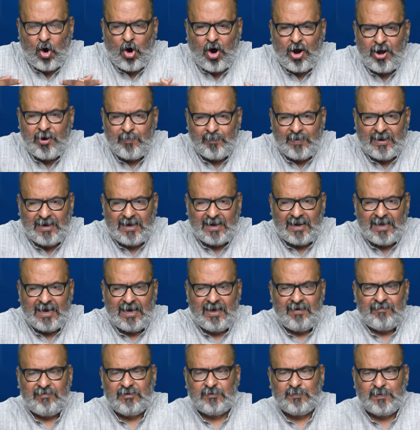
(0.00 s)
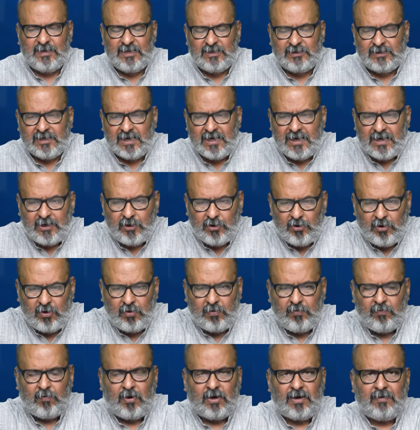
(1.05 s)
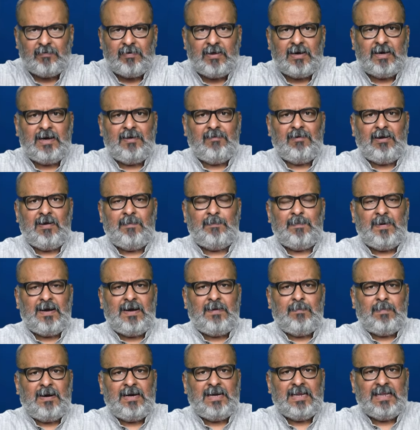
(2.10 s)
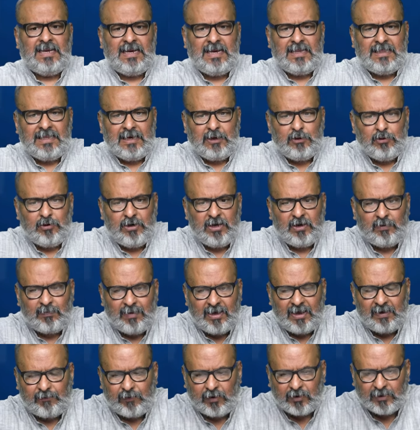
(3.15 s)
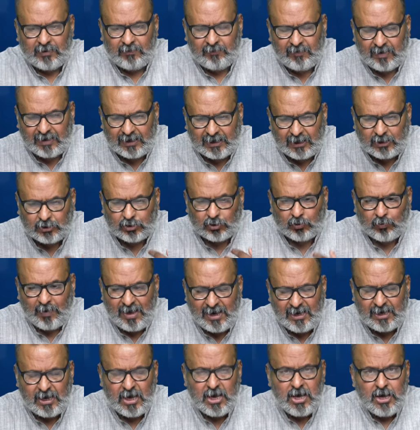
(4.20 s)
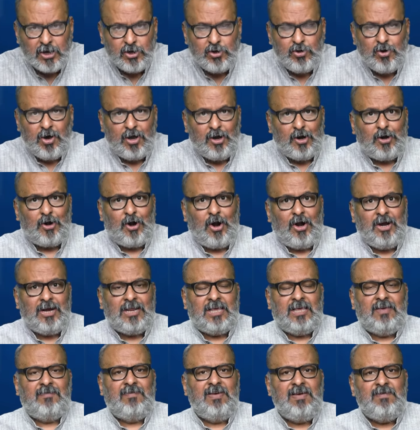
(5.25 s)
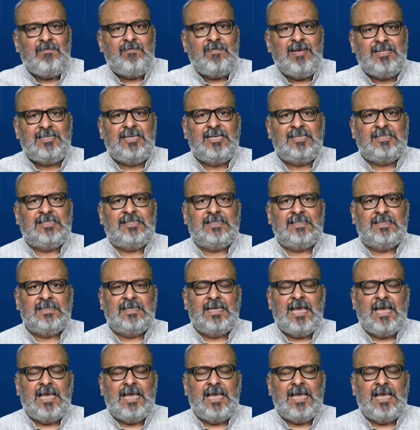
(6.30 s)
on MGNREGA, which means, you know, whatever development material that you require for the workers to work, you are not giving wages.